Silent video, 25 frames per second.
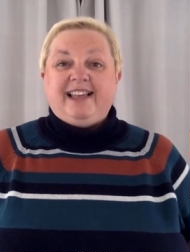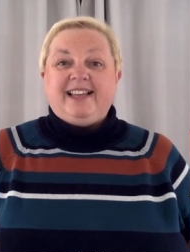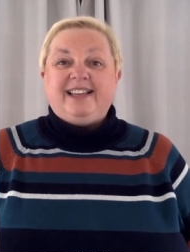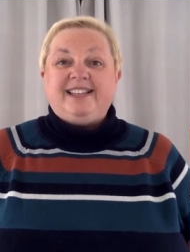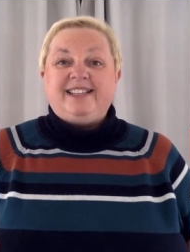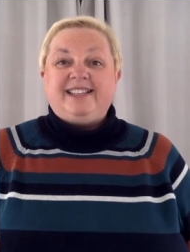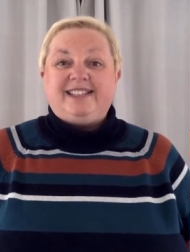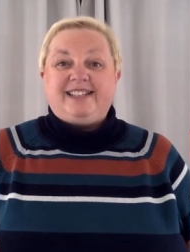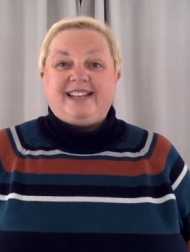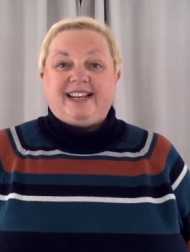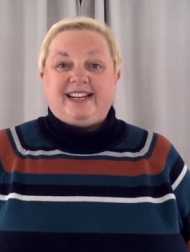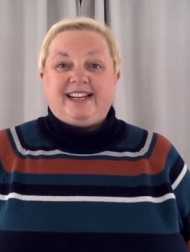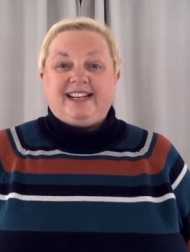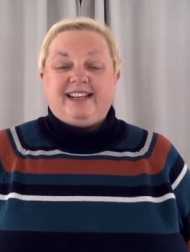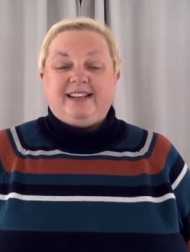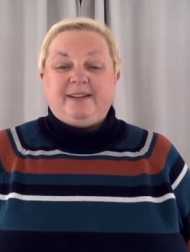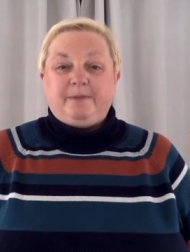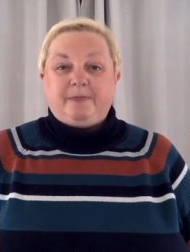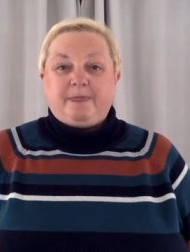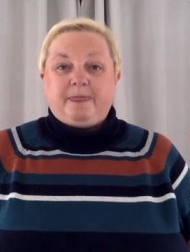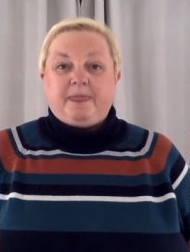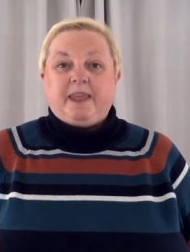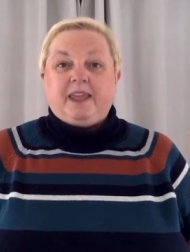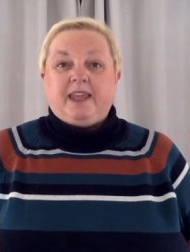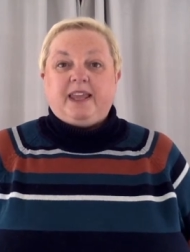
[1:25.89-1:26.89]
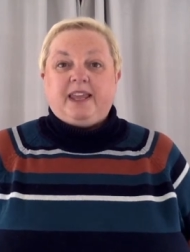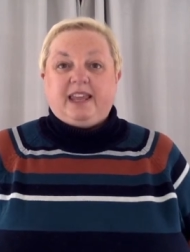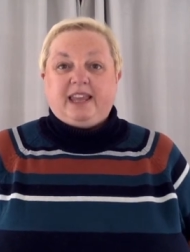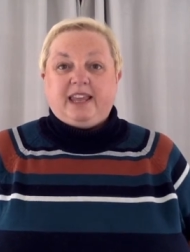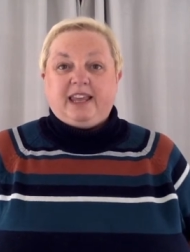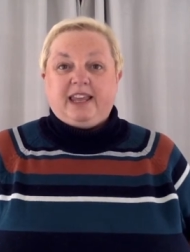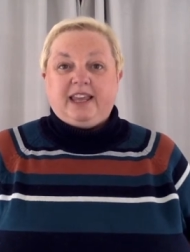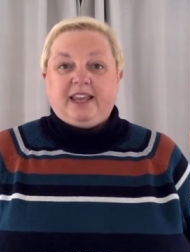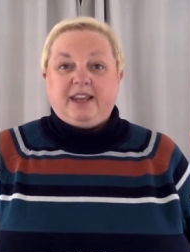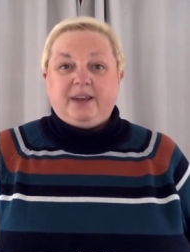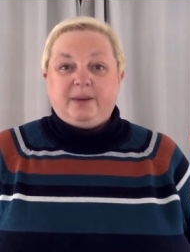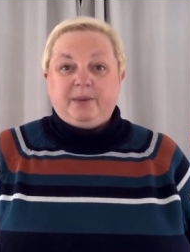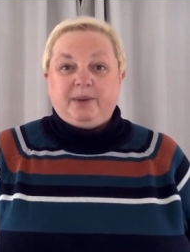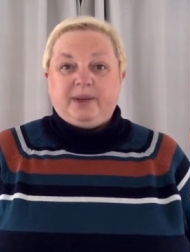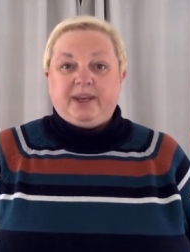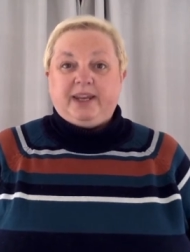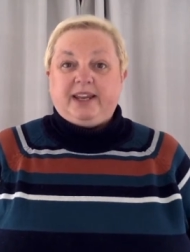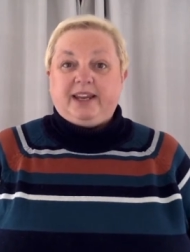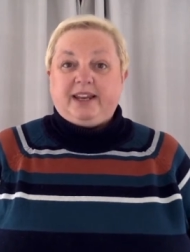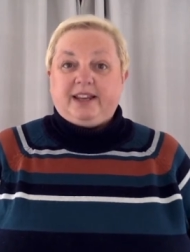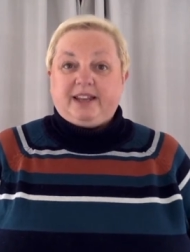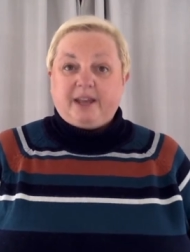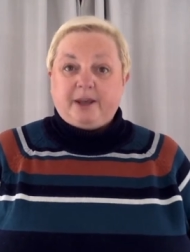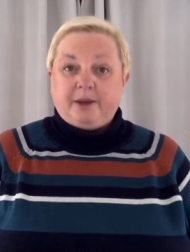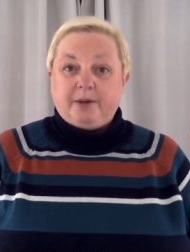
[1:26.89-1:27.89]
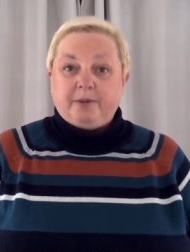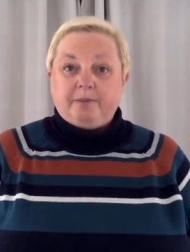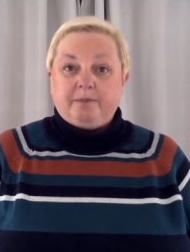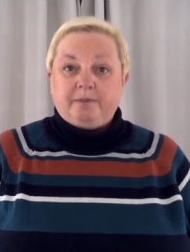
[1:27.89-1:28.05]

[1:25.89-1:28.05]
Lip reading: steady, here we go.